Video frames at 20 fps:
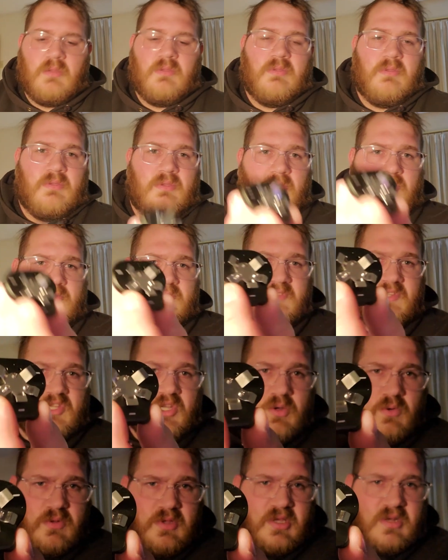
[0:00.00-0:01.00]
those
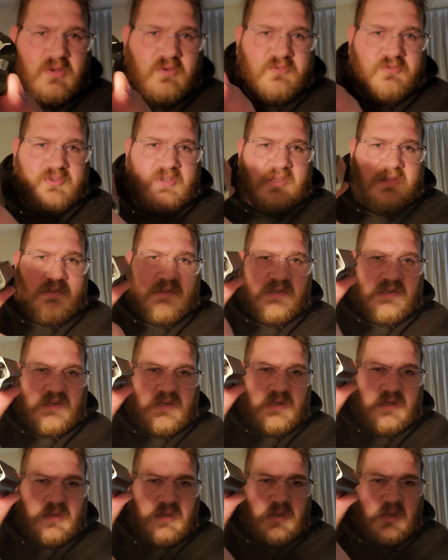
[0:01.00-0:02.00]
2 little fins.
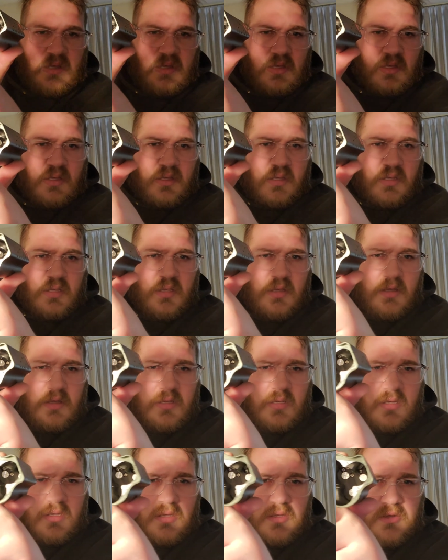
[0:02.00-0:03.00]

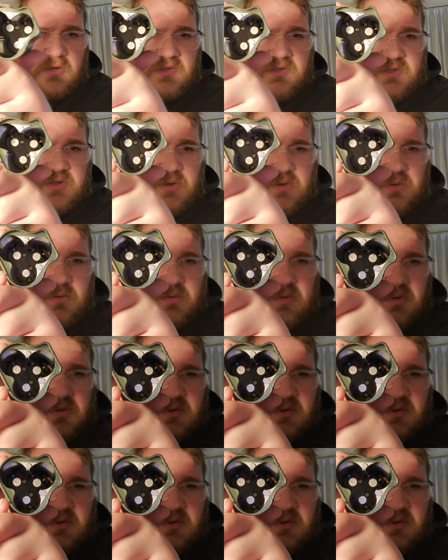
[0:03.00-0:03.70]
There's 2 little